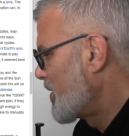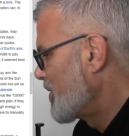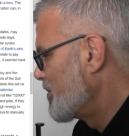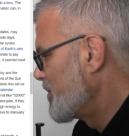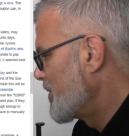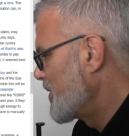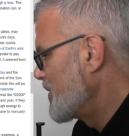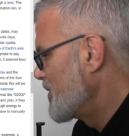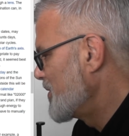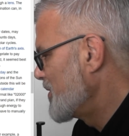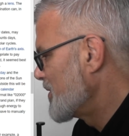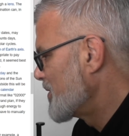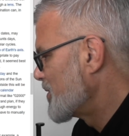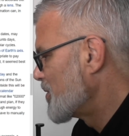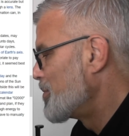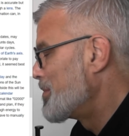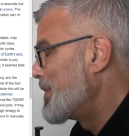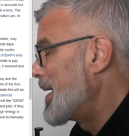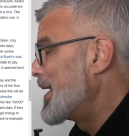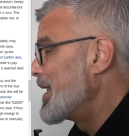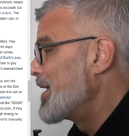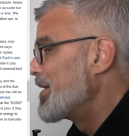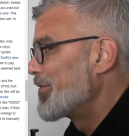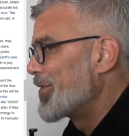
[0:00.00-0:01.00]
computers, or
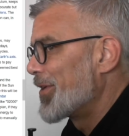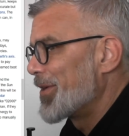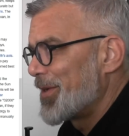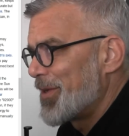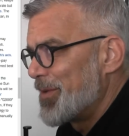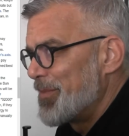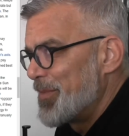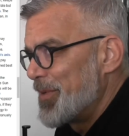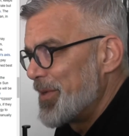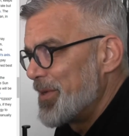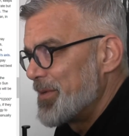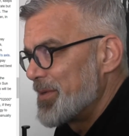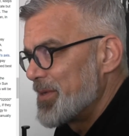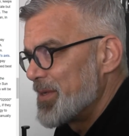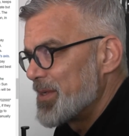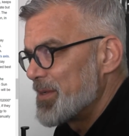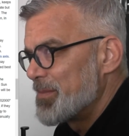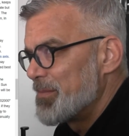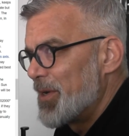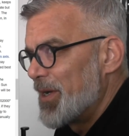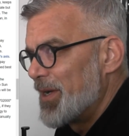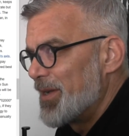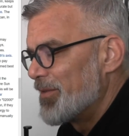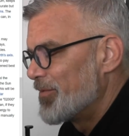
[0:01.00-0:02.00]
many of our
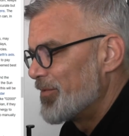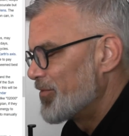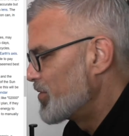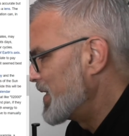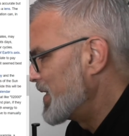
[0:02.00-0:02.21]
computers, might have